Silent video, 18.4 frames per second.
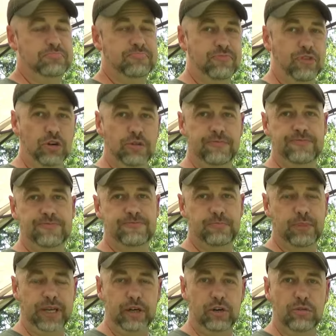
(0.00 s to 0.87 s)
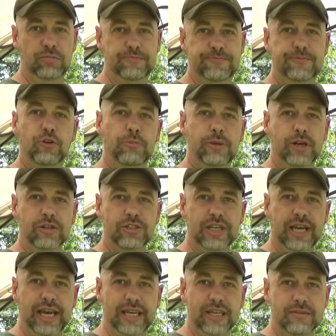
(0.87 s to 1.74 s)
for plain old Full Metal
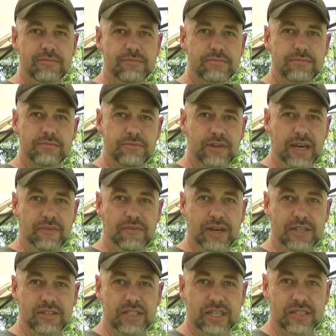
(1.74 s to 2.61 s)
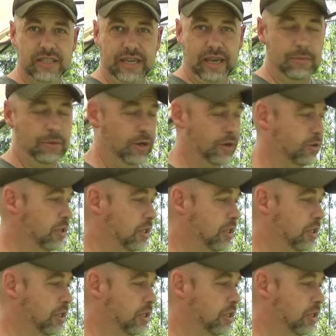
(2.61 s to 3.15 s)
Jacket 5.56 ammo.